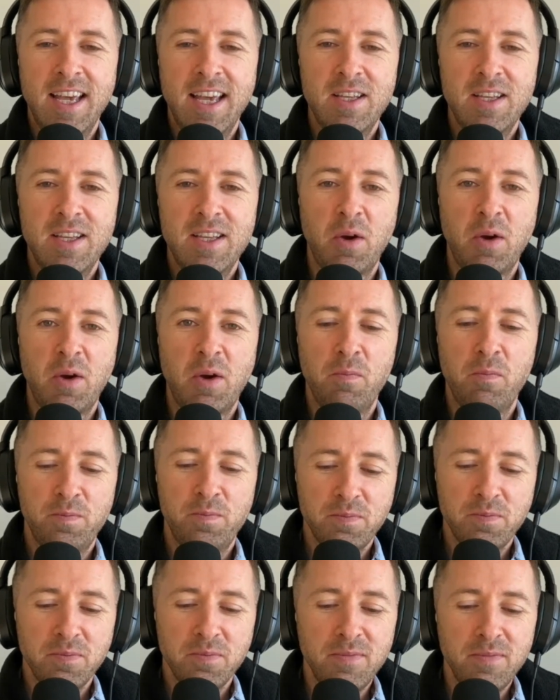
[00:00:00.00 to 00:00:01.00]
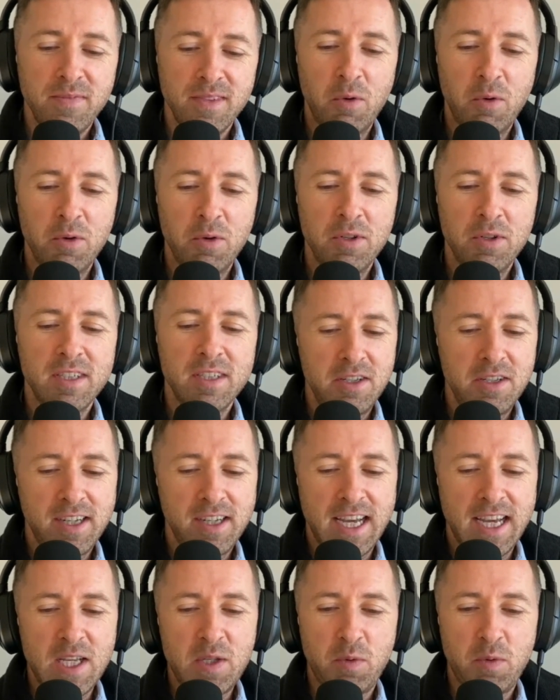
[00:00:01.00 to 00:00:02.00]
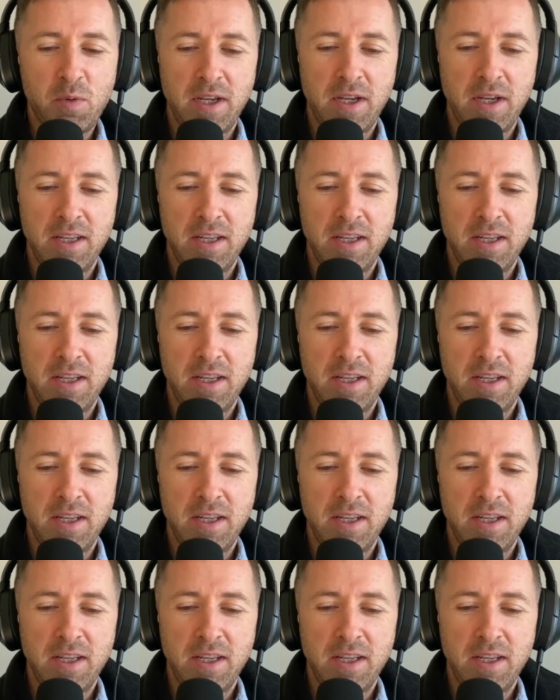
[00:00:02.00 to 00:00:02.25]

So I wonder in your case where you